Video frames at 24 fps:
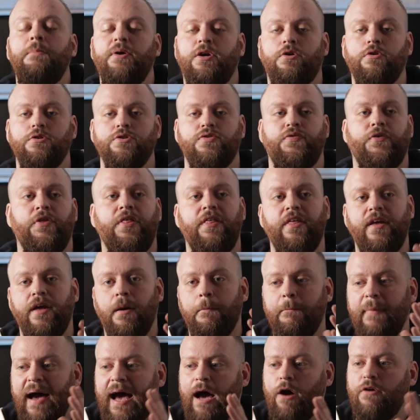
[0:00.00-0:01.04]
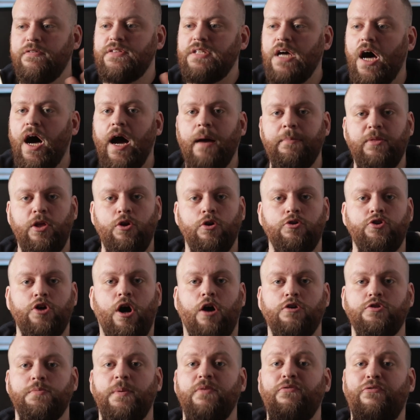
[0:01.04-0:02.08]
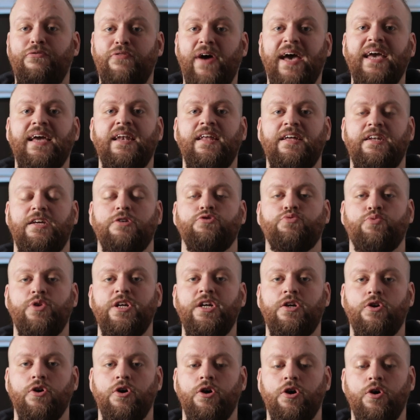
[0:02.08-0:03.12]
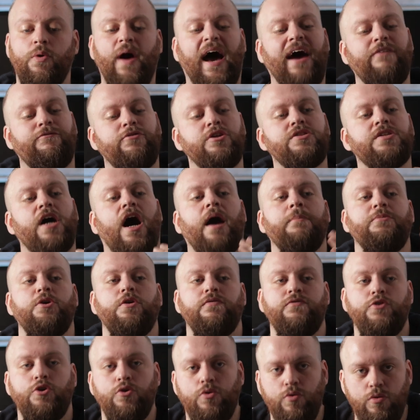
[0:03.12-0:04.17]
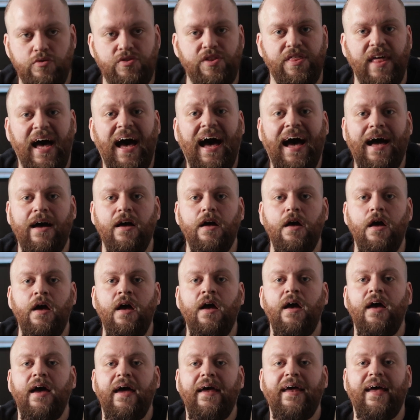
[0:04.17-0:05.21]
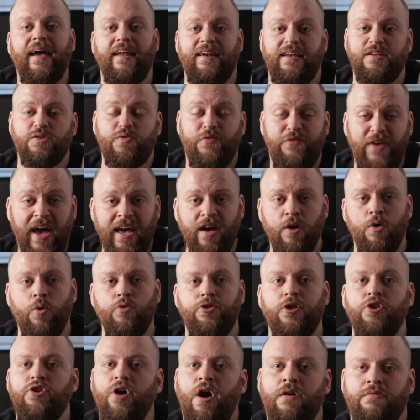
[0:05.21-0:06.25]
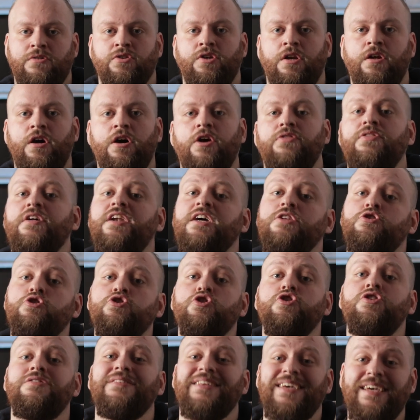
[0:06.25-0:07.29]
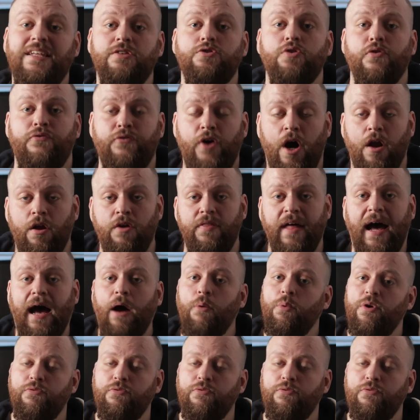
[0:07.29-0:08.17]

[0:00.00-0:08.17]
because for the amount of time that your dog's been failing its recall, every time you've used that and it's failed, the dog has learned that it doesn't need to follow that.